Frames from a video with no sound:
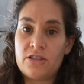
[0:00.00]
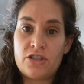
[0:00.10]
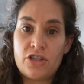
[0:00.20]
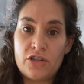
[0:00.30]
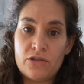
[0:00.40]

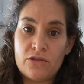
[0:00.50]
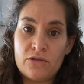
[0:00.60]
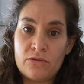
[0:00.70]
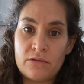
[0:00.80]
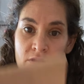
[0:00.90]

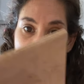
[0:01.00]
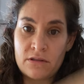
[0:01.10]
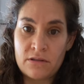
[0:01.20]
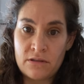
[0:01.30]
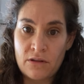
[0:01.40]
2
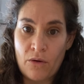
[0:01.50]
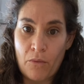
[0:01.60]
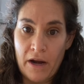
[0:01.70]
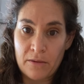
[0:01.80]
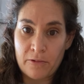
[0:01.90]

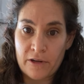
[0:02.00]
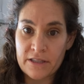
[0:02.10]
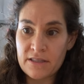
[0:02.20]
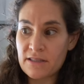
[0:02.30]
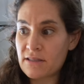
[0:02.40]
wear
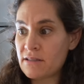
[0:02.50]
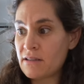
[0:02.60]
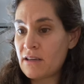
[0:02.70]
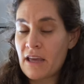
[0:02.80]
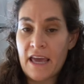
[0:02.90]
boards
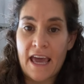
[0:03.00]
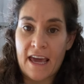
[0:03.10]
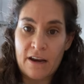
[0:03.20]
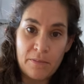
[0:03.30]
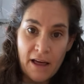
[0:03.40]

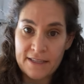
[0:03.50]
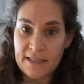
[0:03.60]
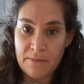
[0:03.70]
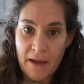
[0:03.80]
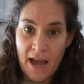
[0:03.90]
and a
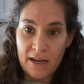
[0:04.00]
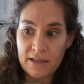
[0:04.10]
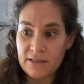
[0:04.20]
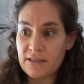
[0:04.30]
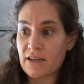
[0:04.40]
plastic bag
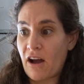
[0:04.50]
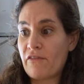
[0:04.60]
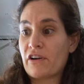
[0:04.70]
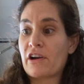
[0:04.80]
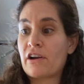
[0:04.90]
to
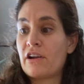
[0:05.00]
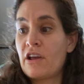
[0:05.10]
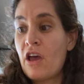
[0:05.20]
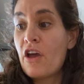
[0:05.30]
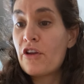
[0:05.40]
cover
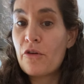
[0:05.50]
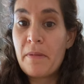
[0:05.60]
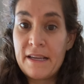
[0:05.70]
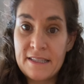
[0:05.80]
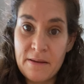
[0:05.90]
your
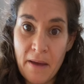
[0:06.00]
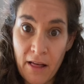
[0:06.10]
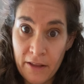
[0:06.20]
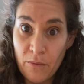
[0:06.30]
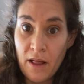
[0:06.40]
painting
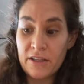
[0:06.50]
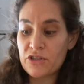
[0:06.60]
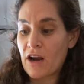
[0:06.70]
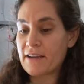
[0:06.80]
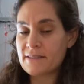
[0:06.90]
palette while it
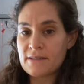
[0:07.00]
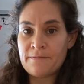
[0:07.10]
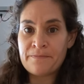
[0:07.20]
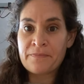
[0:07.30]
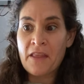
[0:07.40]
dries.
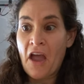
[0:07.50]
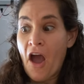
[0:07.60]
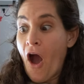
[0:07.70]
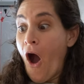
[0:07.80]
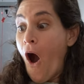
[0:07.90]

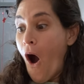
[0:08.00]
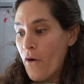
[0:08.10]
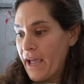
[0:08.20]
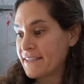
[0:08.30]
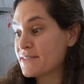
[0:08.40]

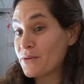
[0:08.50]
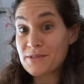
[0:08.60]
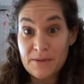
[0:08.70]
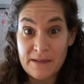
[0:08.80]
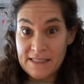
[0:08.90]
Okay, so
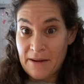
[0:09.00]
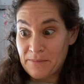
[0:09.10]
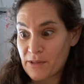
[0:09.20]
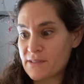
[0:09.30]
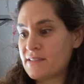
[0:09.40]
some
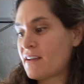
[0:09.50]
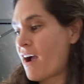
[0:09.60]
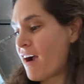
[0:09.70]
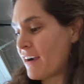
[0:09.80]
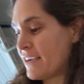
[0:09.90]
examples.
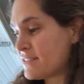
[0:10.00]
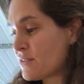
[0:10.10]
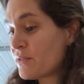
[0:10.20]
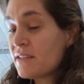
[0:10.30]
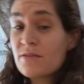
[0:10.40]
All right,
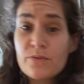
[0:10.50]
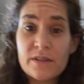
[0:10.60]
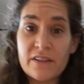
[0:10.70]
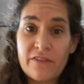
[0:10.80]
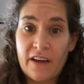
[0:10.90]
so these are
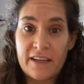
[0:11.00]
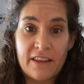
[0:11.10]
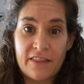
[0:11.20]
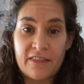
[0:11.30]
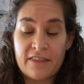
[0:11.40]
really fun,
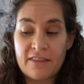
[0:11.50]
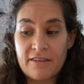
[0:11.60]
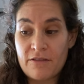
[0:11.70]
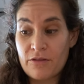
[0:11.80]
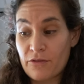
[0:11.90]
and
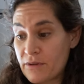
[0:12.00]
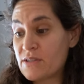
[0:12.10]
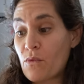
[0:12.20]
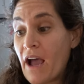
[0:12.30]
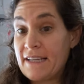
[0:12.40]
the
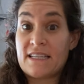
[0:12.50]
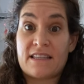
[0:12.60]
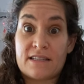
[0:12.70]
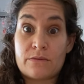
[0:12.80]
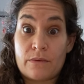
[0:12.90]
reason why I did
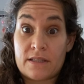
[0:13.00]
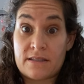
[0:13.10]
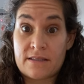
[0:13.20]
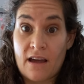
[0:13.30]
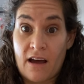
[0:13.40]
this
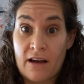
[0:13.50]
was